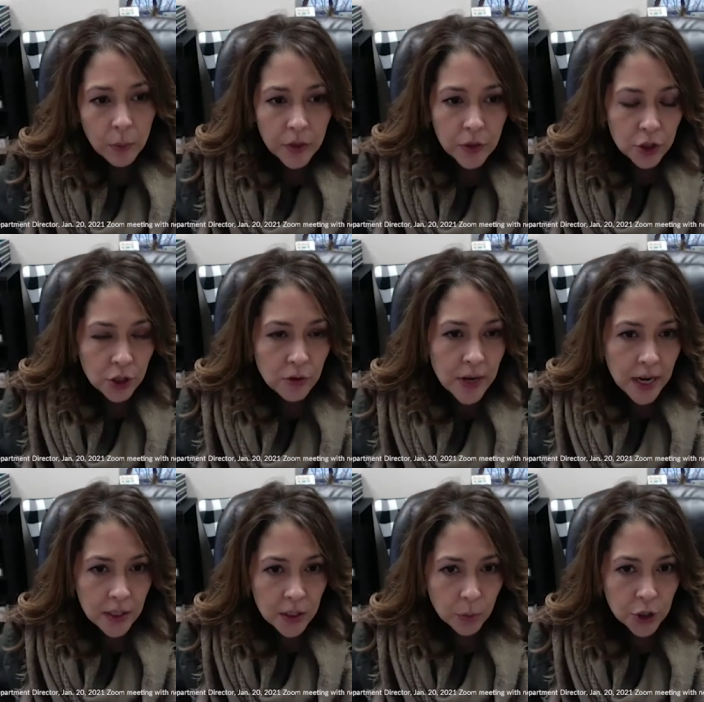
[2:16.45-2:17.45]
with the two
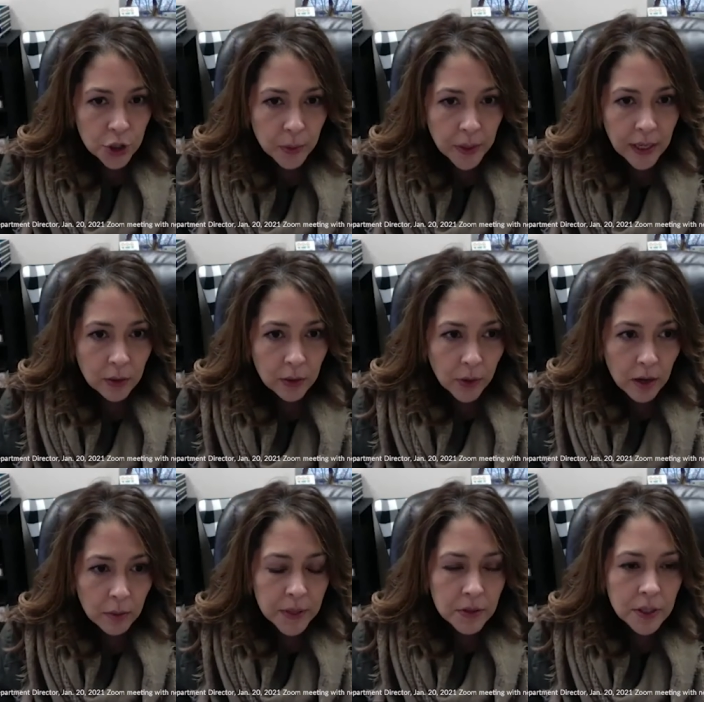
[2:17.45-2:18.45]
days that we're doing at the
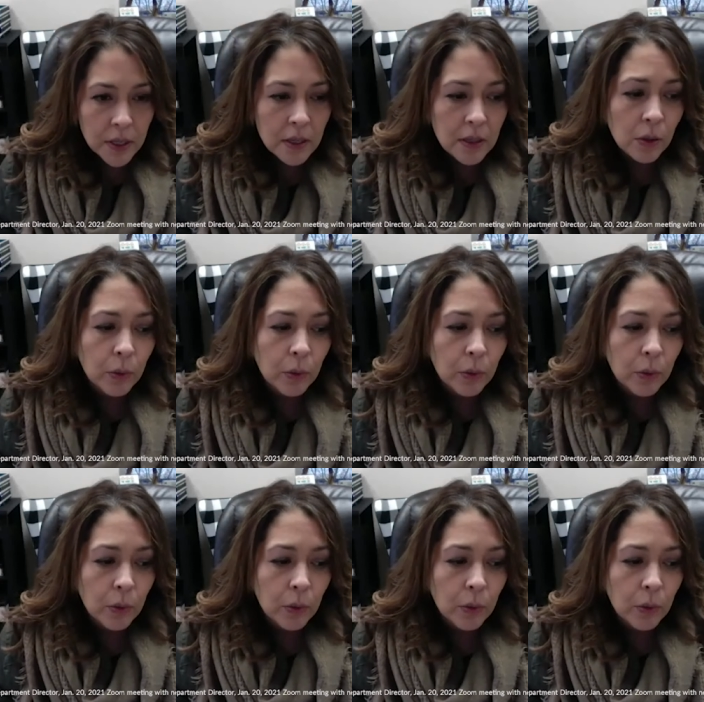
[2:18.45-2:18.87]
round building,